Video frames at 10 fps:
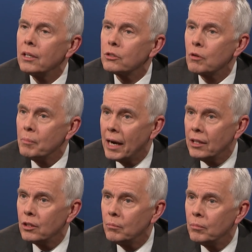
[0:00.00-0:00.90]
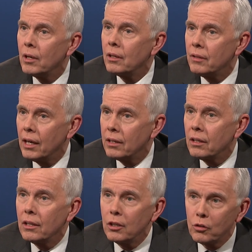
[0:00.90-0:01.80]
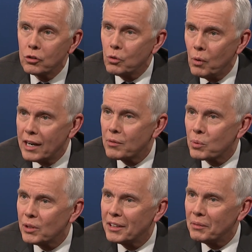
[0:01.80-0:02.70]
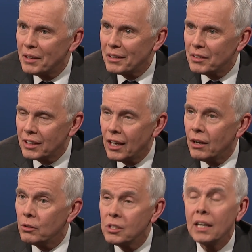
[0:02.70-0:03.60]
to remind them that, you know, there's a wider world out there that cares.